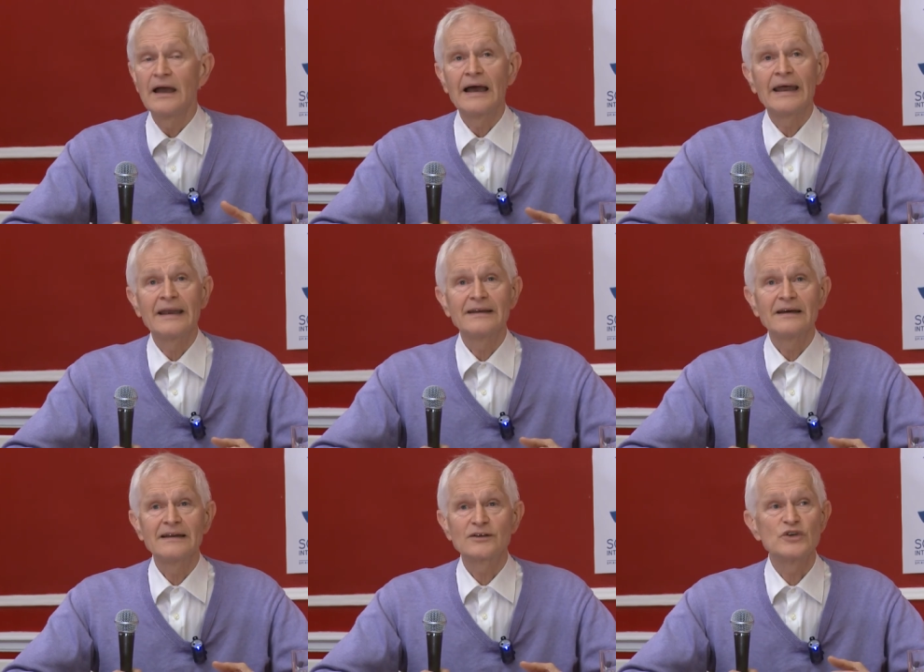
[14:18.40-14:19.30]
And
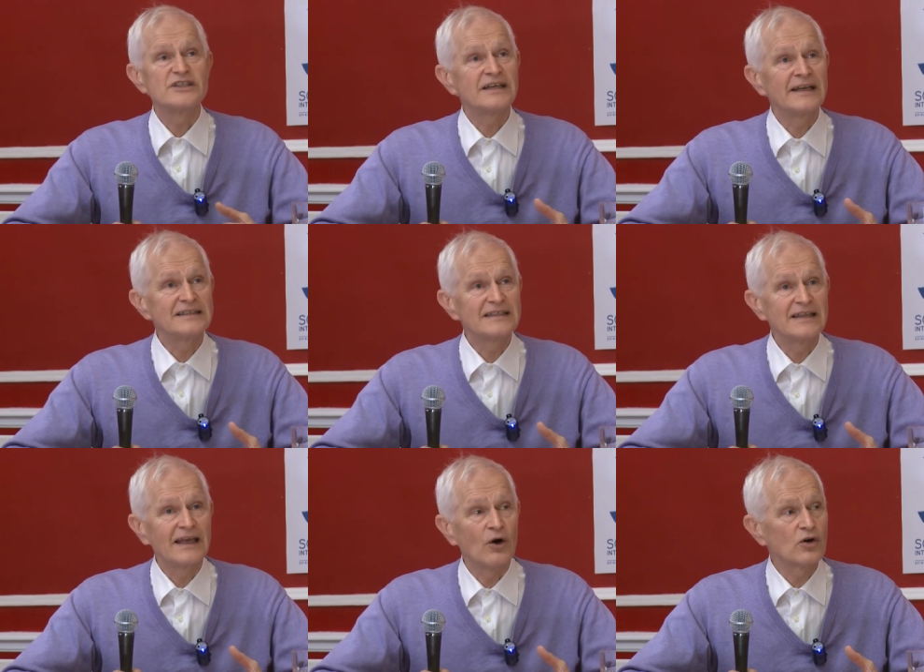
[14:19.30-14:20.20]
in Christianity,
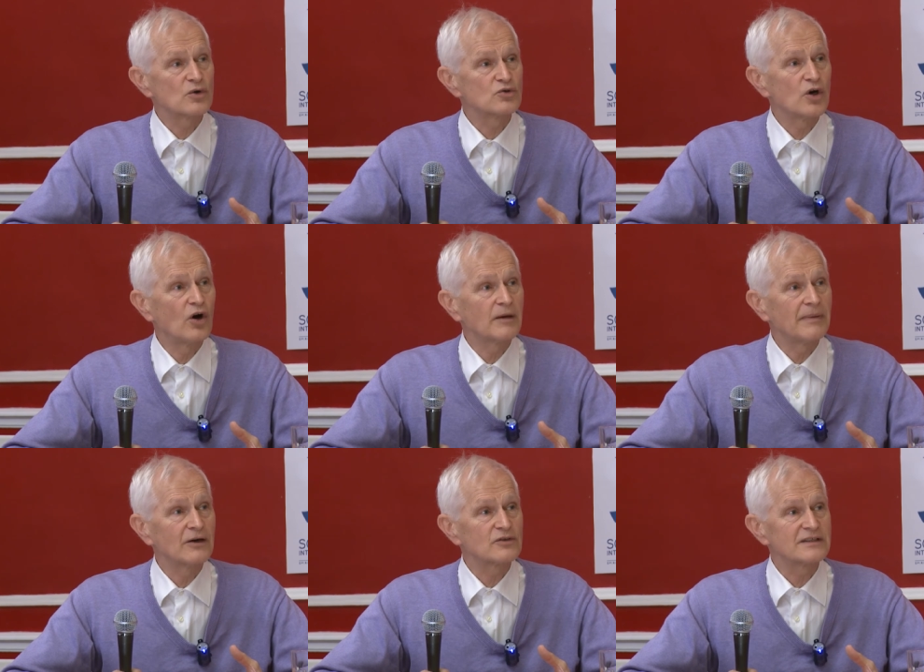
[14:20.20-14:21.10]
they also talk
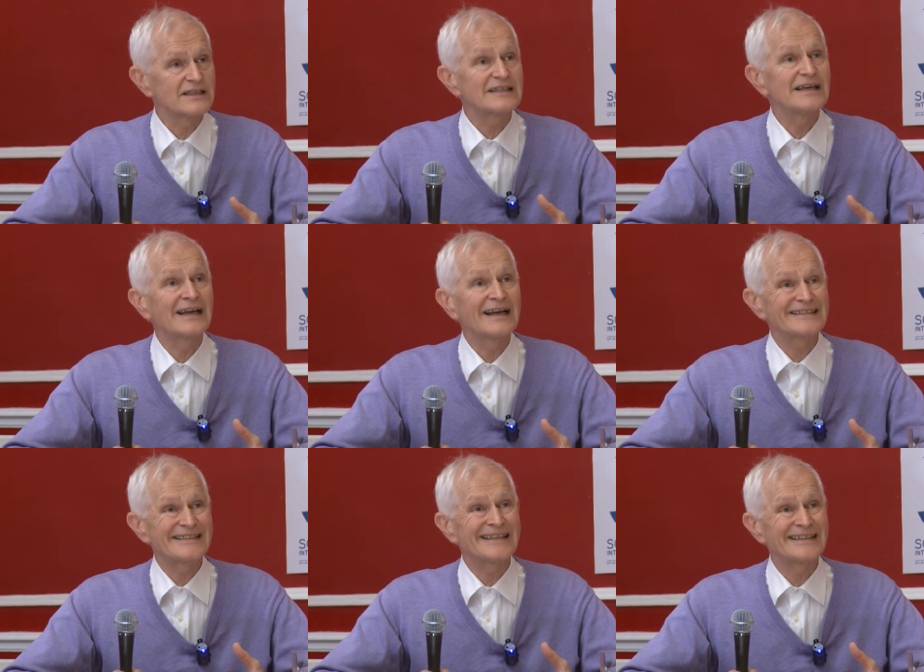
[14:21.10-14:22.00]
about the
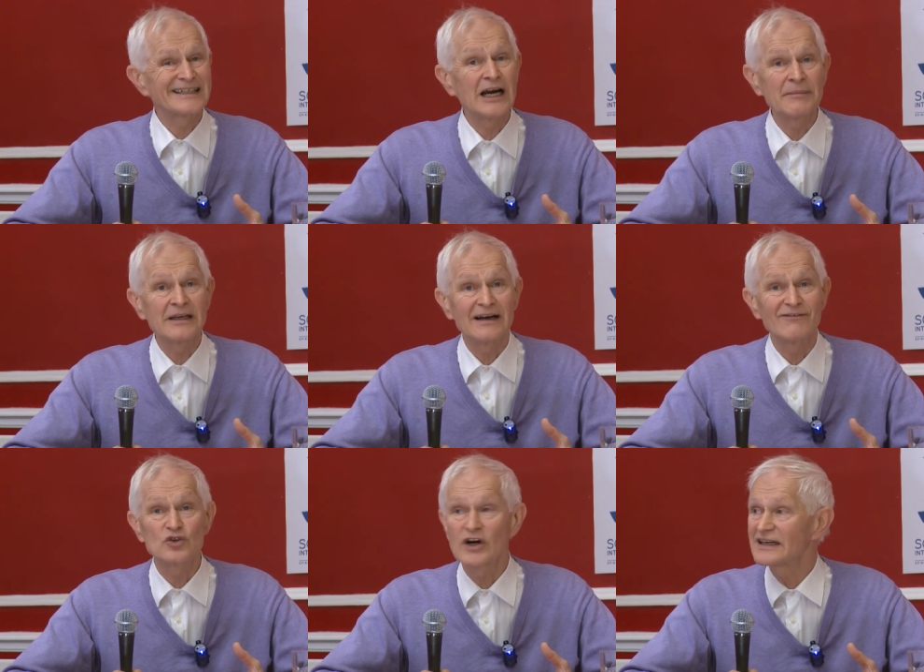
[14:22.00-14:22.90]
second coming
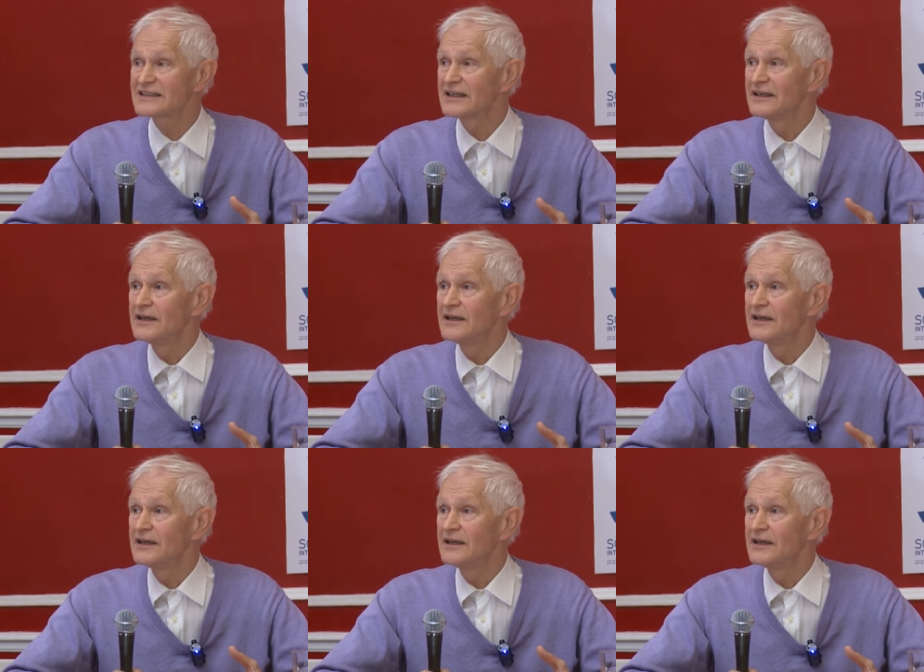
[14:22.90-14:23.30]
of Christ.